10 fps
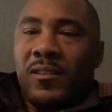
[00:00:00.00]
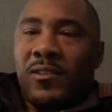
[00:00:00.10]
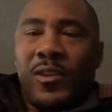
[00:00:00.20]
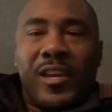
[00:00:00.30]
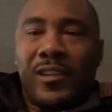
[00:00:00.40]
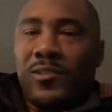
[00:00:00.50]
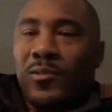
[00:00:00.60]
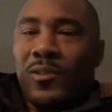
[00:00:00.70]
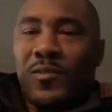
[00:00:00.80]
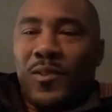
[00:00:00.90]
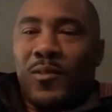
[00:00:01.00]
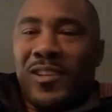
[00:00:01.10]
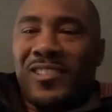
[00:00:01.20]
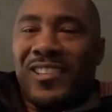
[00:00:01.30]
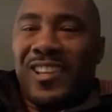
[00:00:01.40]
you can't do this for the
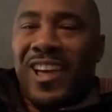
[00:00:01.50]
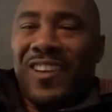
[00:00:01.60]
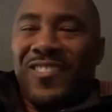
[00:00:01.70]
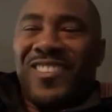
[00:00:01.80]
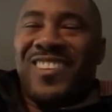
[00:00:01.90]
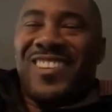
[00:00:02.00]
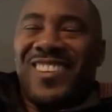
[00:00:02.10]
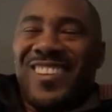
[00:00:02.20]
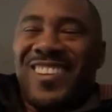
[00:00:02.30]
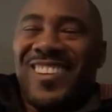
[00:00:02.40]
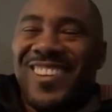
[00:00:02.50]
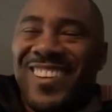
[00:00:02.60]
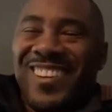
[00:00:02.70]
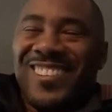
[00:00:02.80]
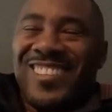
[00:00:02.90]
rest of your life.
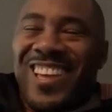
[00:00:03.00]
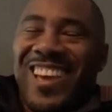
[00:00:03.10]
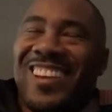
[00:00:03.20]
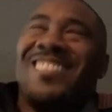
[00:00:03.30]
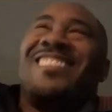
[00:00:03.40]
It's like,